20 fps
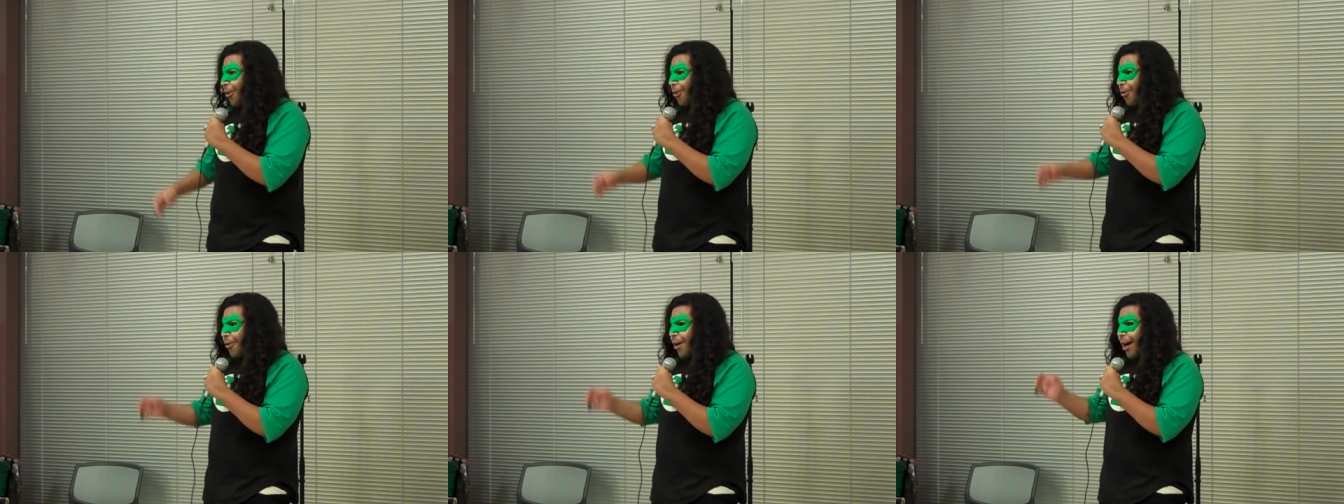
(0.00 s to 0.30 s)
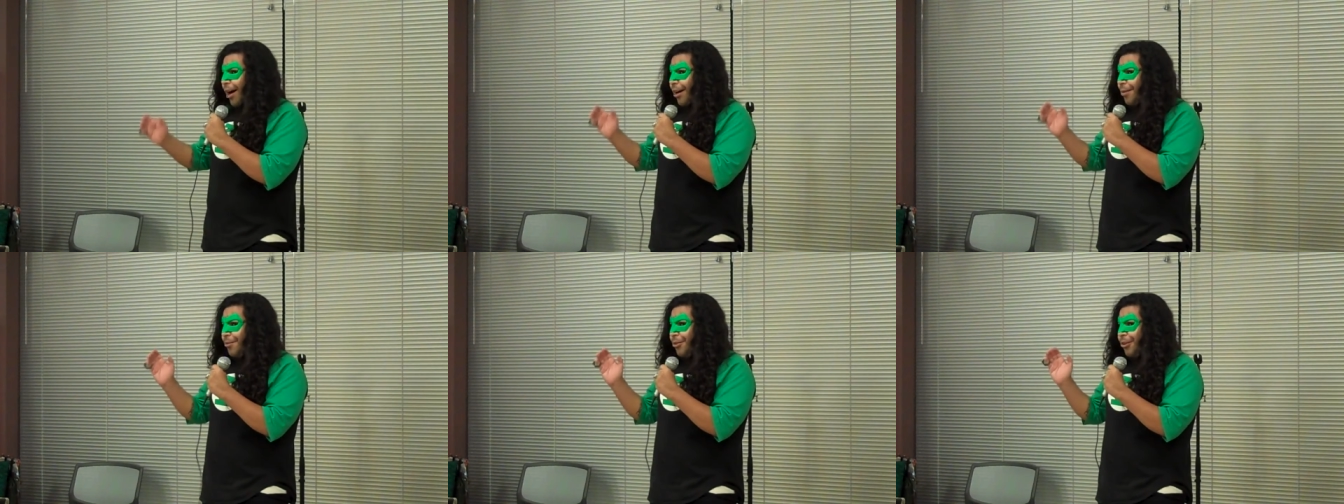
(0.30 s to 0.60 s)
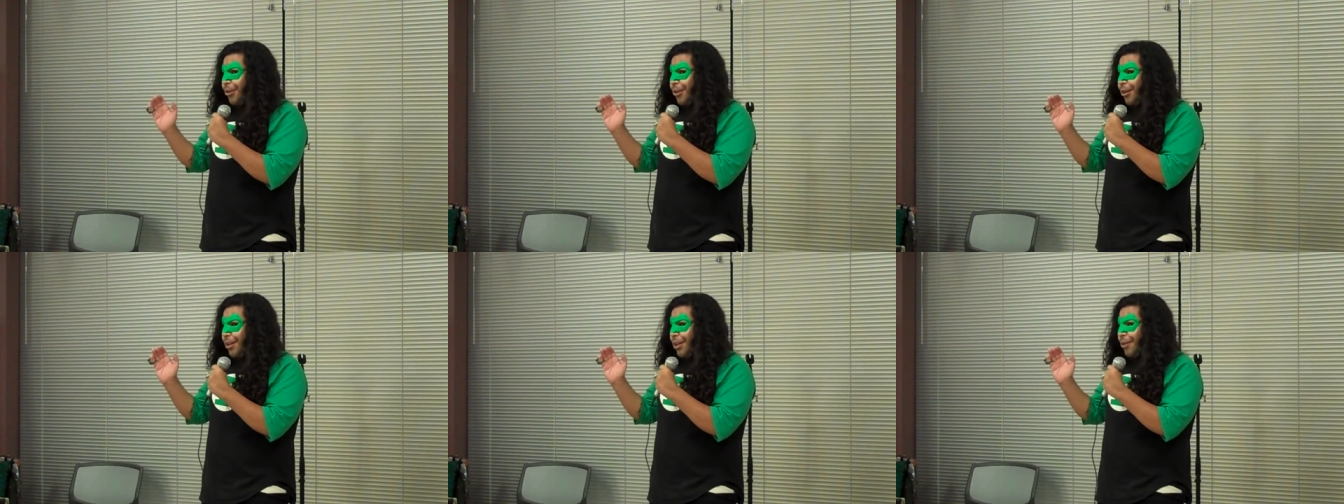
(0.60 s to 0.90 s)
Oh, I'm
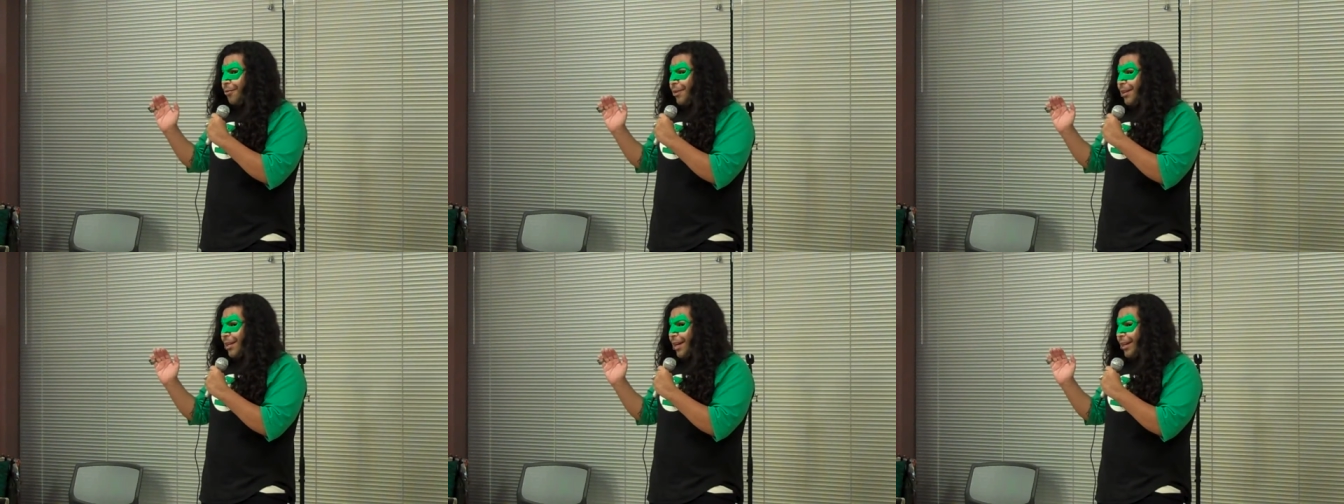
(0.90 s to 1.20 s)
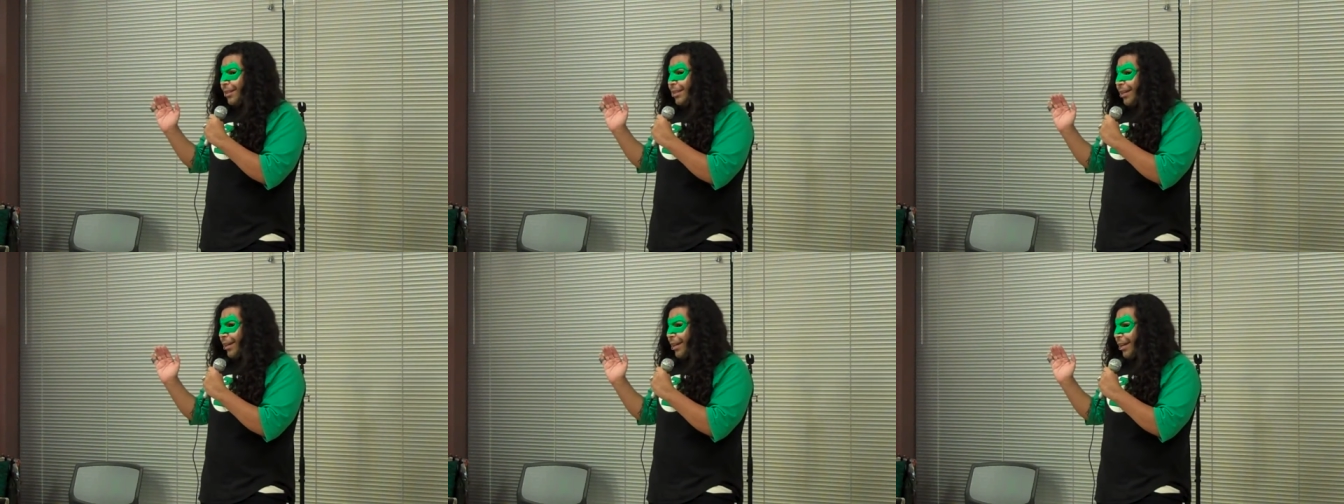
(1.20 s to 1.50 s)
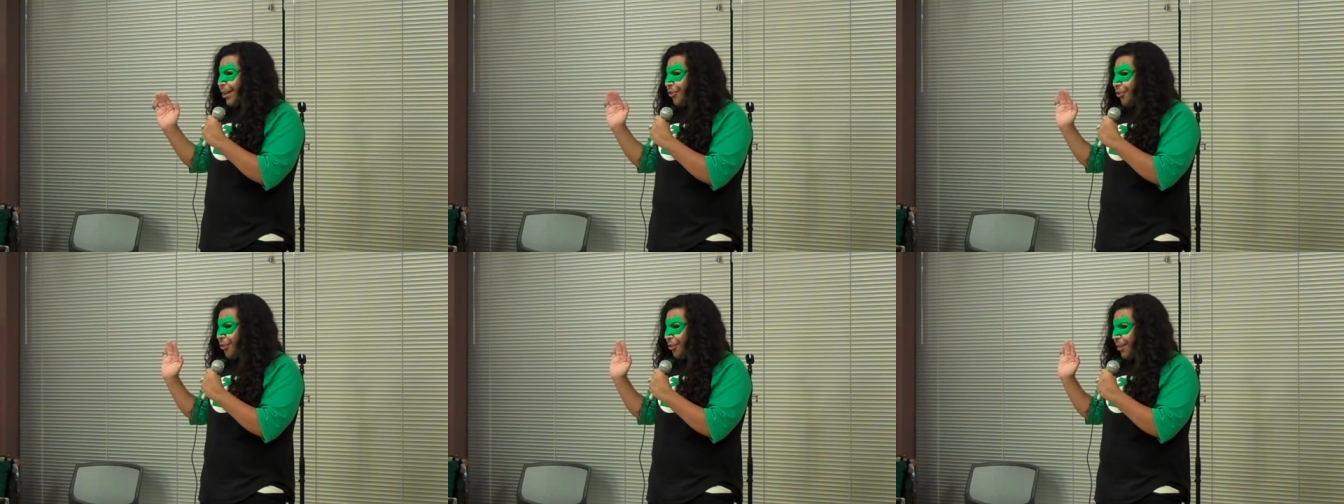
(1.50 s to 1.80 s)
sorry, did we not take
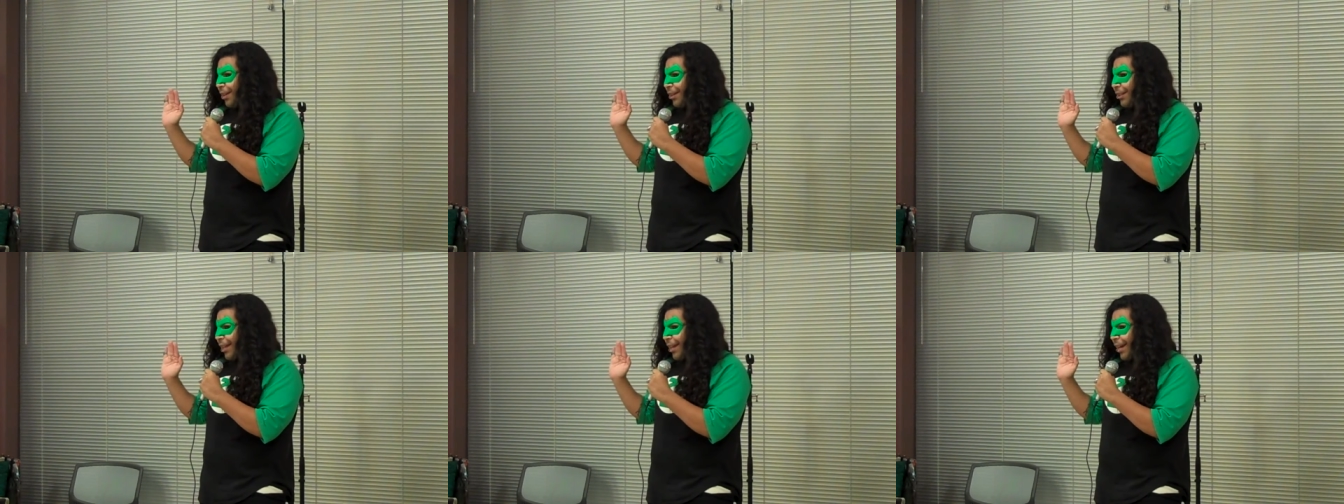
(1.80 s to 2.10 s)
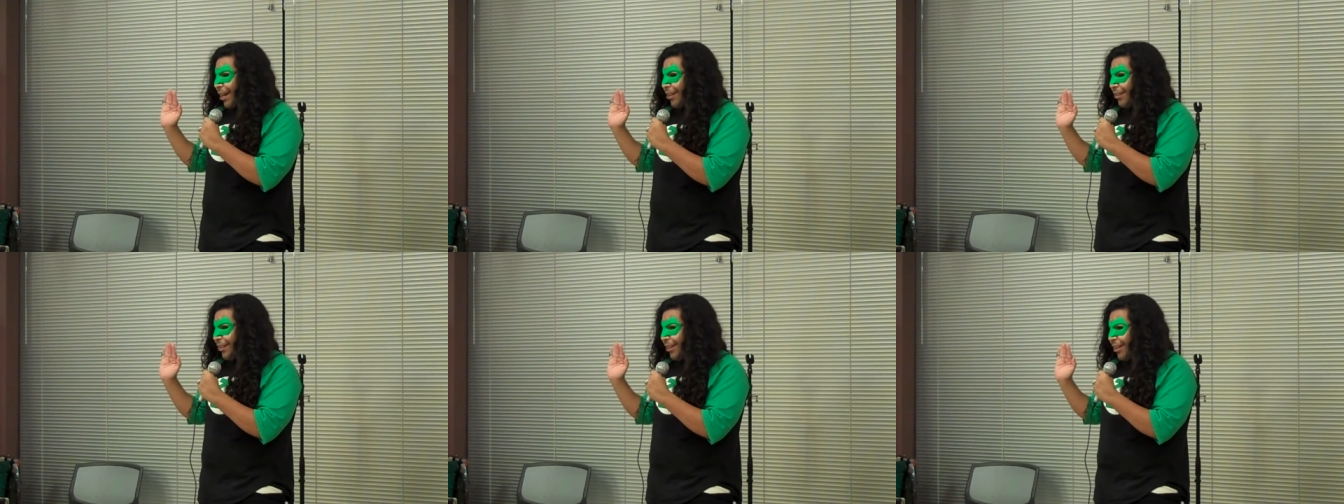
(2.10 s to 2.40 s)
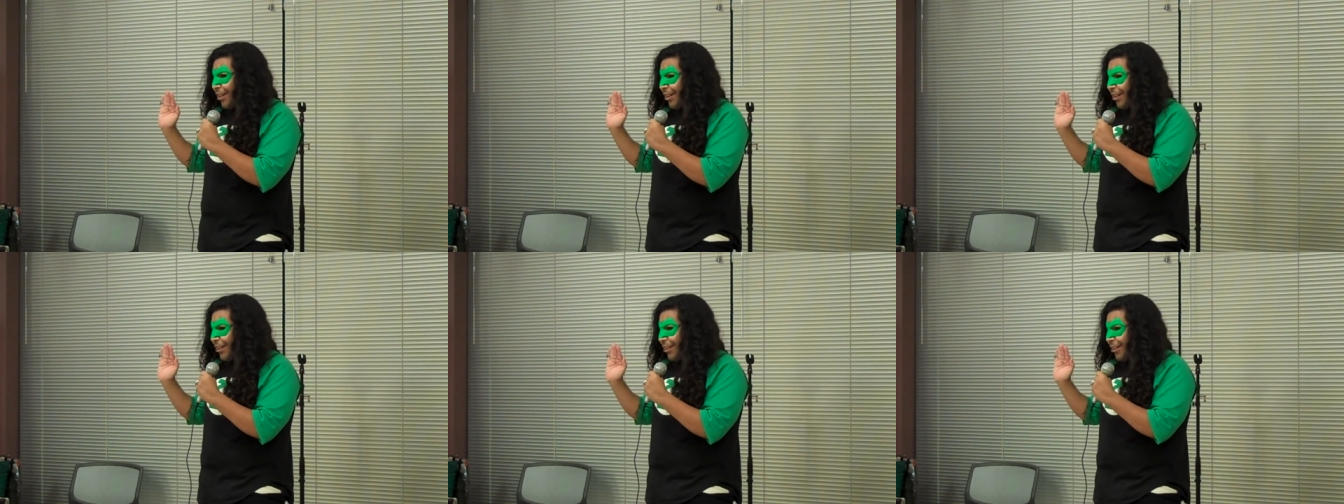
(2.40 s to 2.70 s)
history class
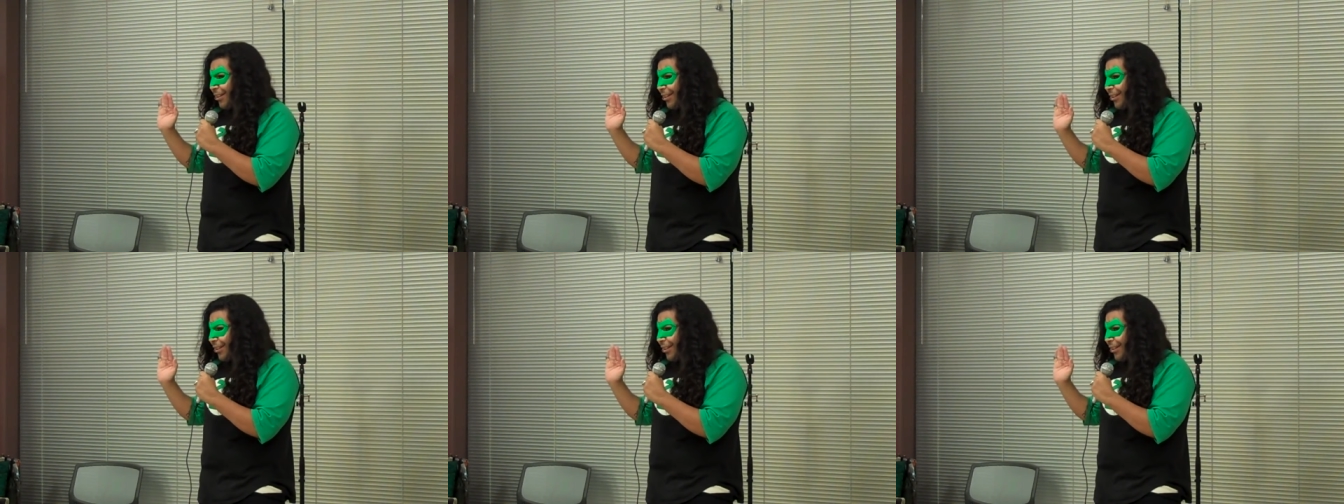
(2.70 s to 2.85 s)
here?